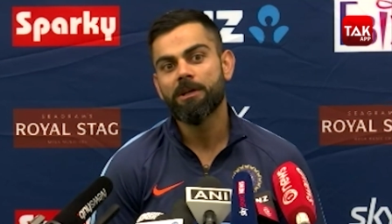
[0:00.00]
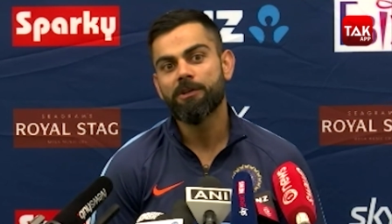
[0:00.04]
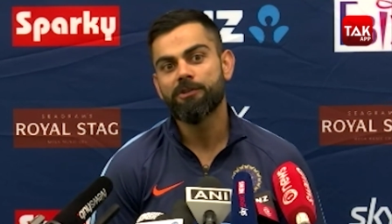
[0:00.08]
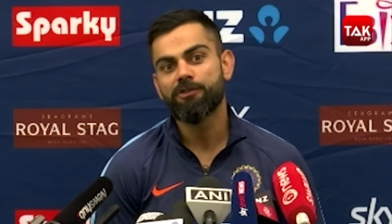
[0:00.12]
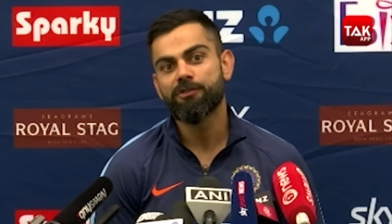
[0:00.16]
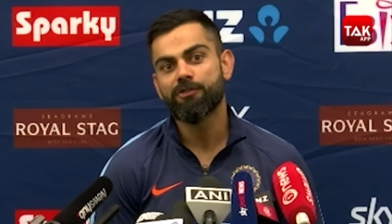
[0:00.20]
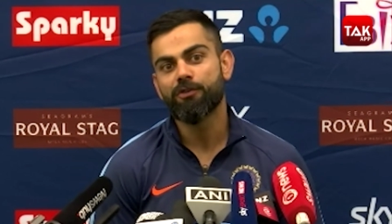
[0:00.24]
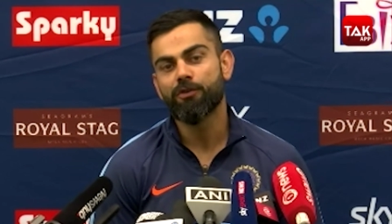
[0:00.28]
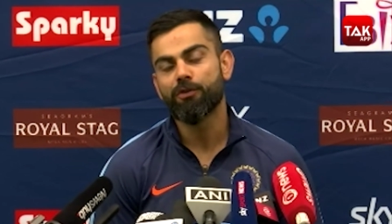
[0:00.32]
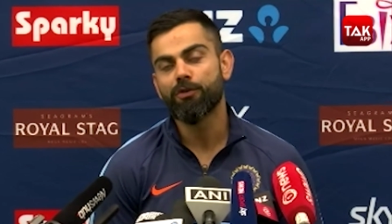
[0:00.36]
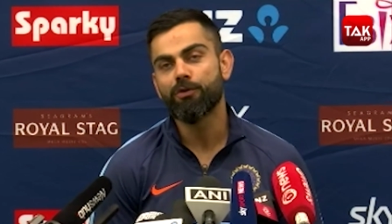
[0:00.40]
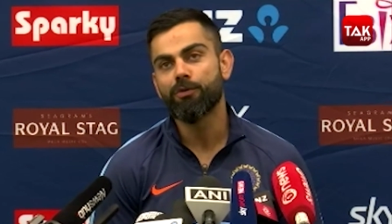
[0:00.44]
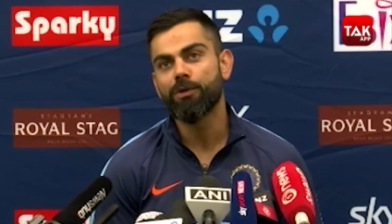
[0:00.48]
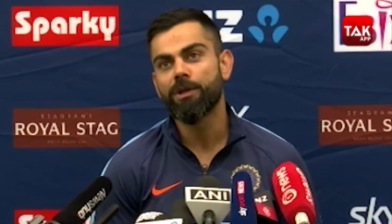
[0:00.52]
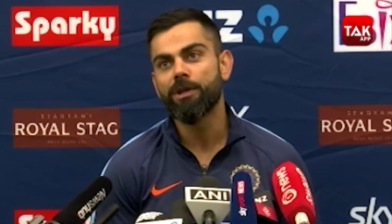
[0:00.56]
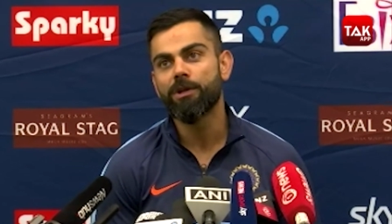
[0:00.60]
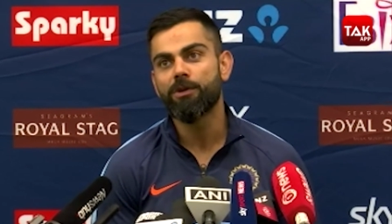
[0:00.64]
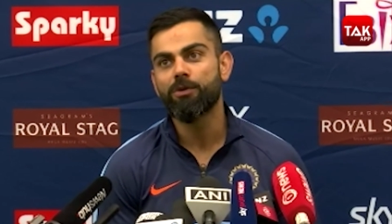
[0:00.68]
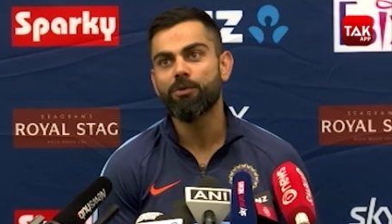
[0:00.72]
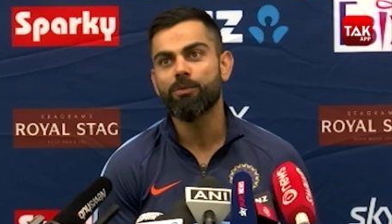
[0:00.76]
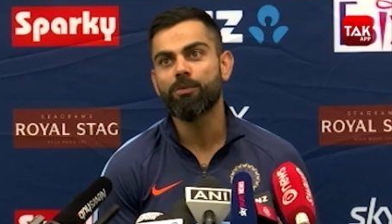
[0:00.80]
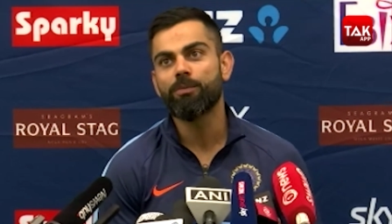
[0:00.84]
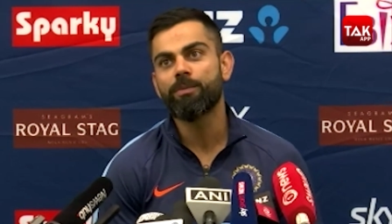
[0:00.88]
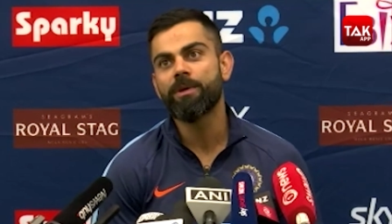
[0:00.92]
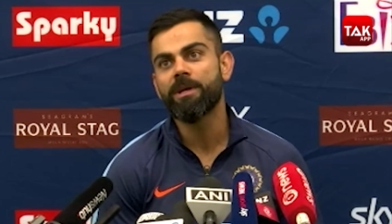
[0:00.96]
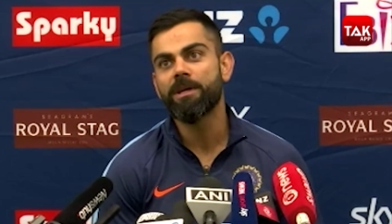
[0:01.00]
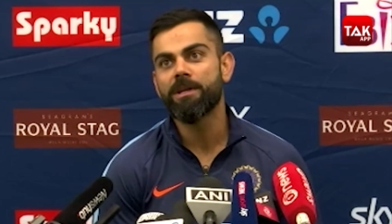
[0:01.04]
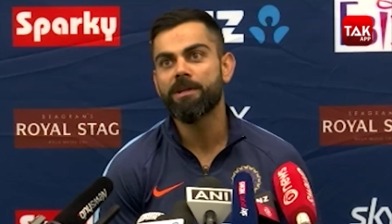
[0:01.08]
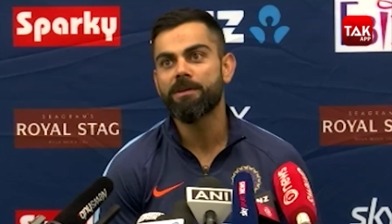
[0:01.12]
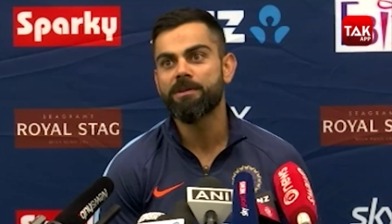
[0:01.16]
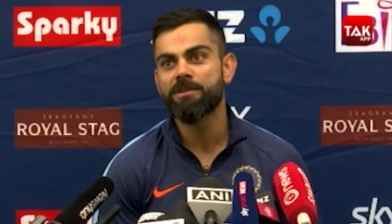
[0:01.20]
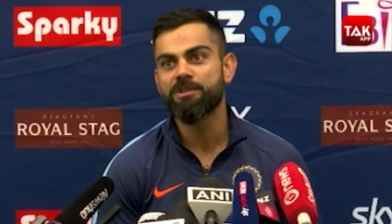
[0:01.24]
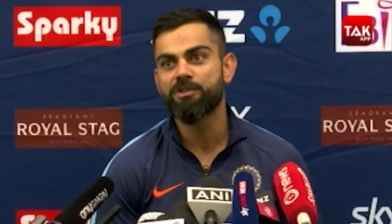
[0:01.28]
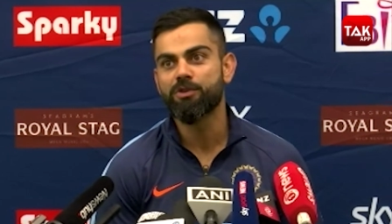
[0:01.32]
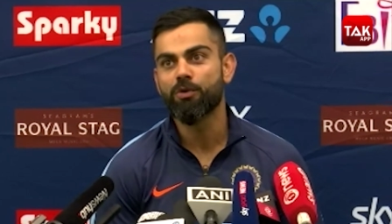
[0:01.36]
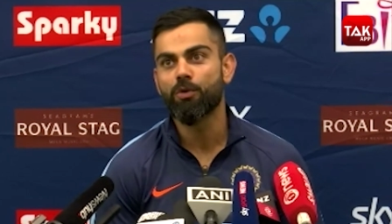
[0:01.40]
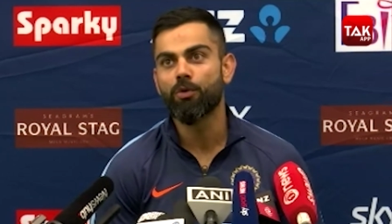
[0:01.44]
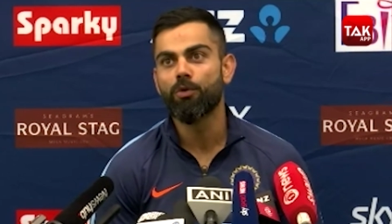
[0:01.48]
So you need to be in
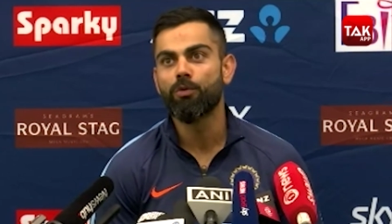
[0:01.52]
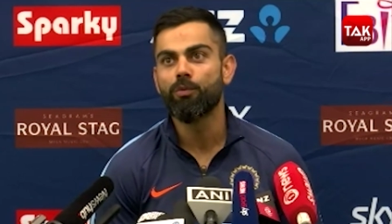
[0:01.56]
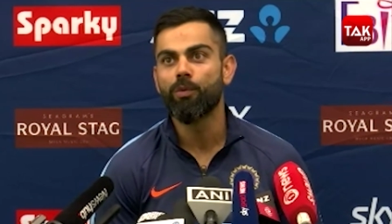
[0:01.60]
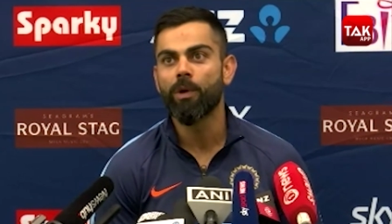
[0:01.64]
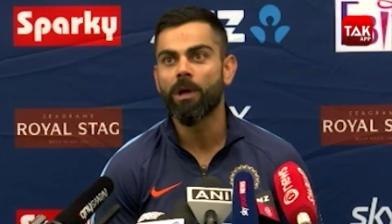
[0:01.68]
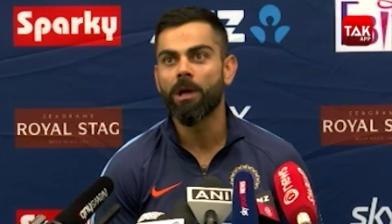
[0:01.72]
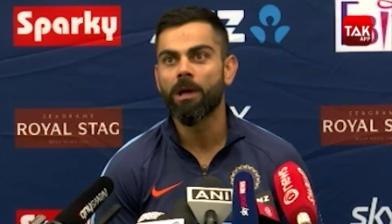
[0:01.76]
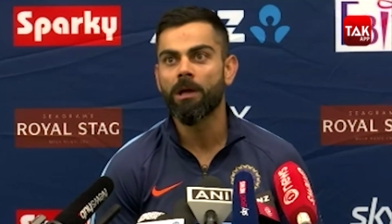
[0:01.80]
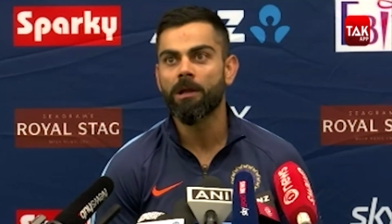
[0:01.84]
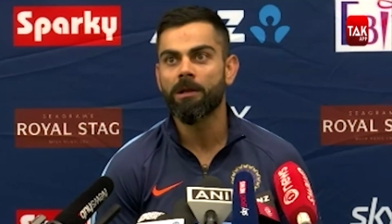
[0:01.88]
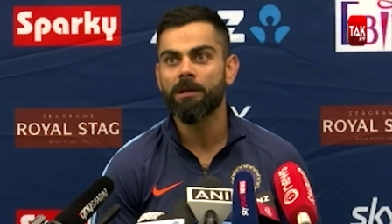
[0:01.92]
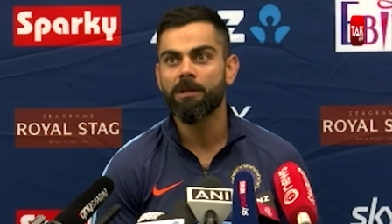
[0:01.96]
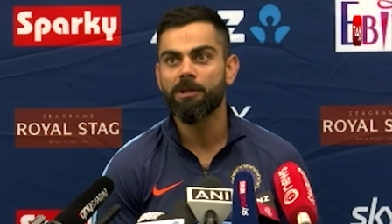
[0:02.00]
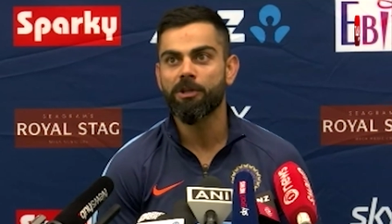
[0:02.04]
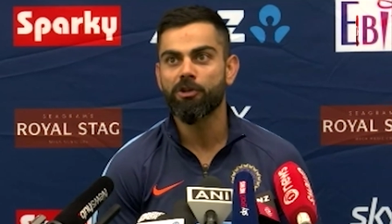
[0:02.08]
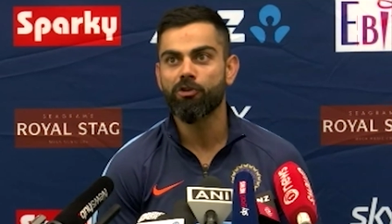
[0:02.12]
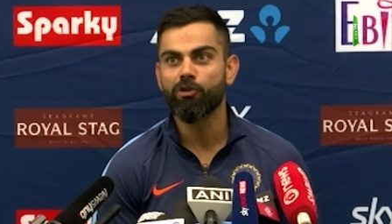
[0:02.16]
a zone where